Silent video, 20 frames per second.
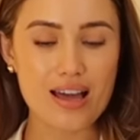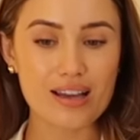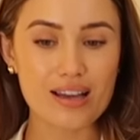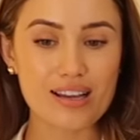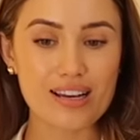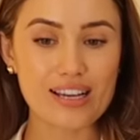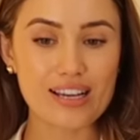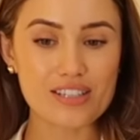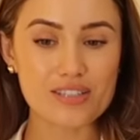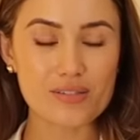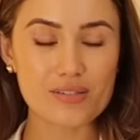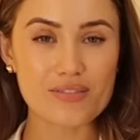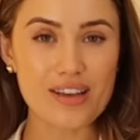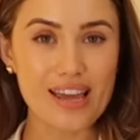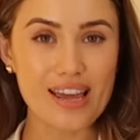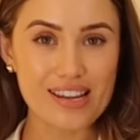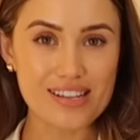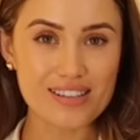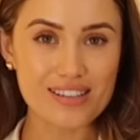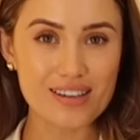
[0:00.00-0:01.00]
collection of
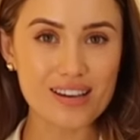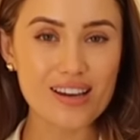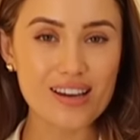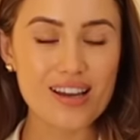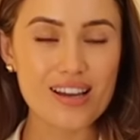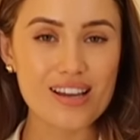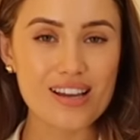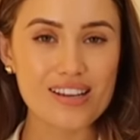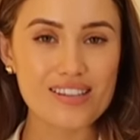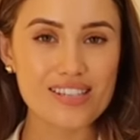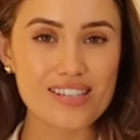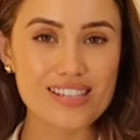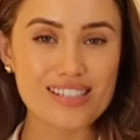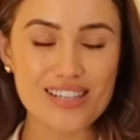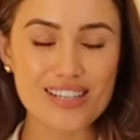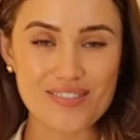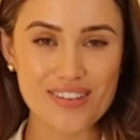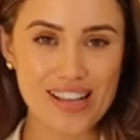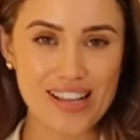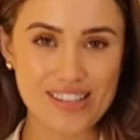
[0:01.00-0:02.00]
Ada. She's
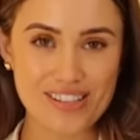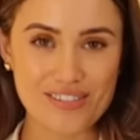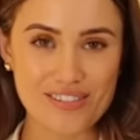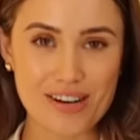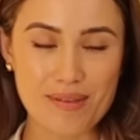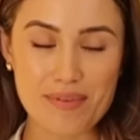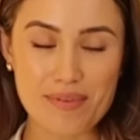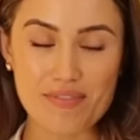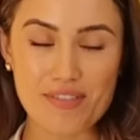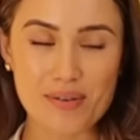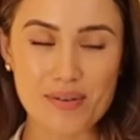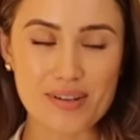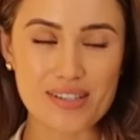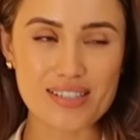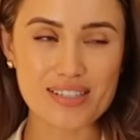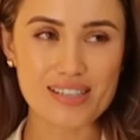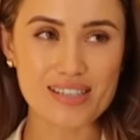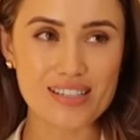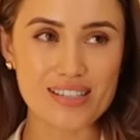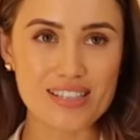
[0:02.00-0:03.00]
another Instagram
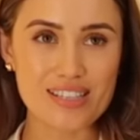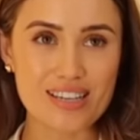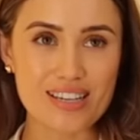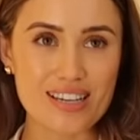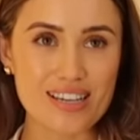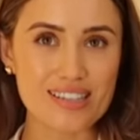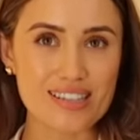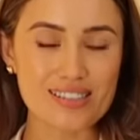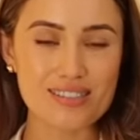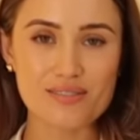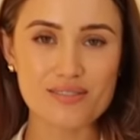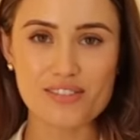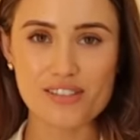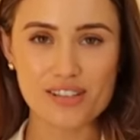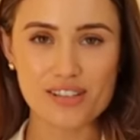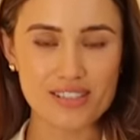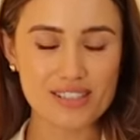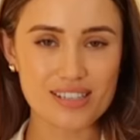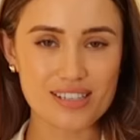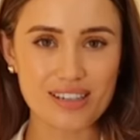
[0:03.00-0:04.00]
influencer. She is
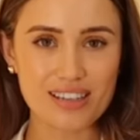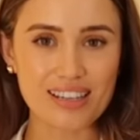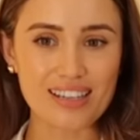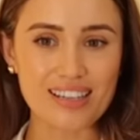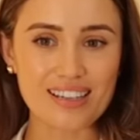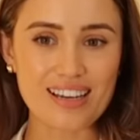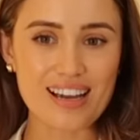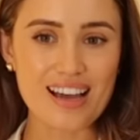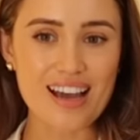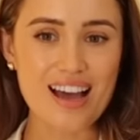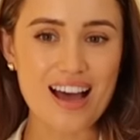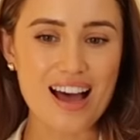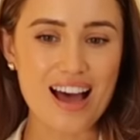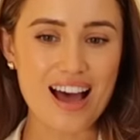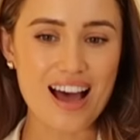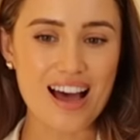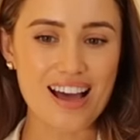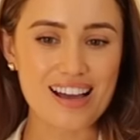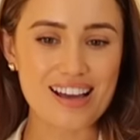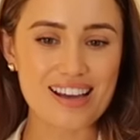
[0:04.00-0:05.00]
just stunning.
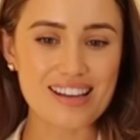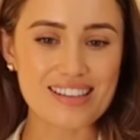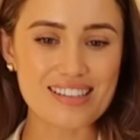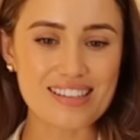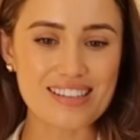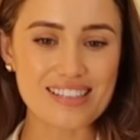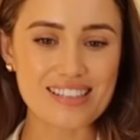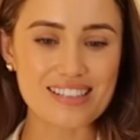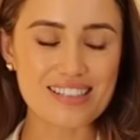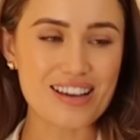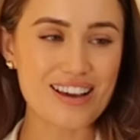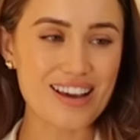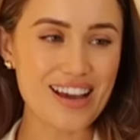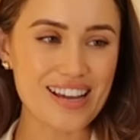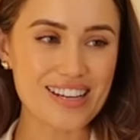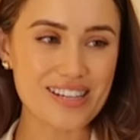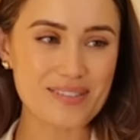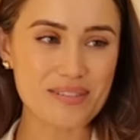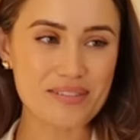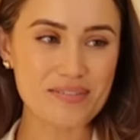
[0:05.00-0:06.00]
And this is her
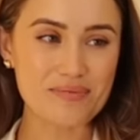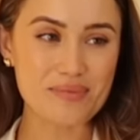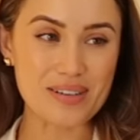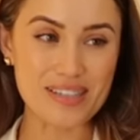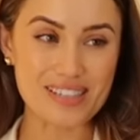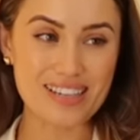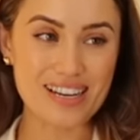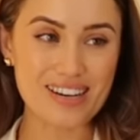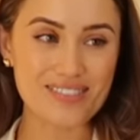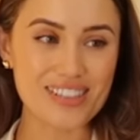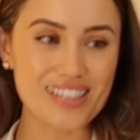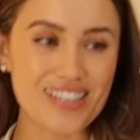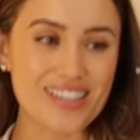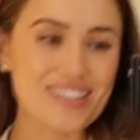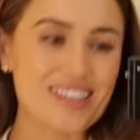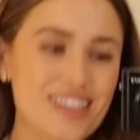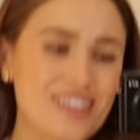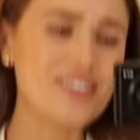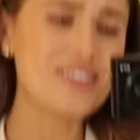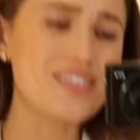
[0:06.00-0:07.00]
edit with Pretty Lavish.
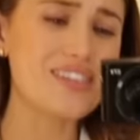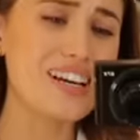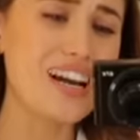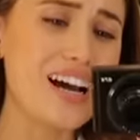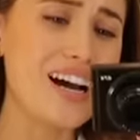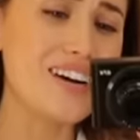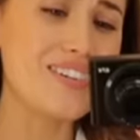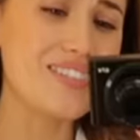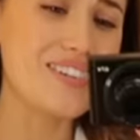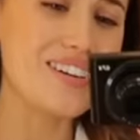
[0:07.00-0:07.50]
And look how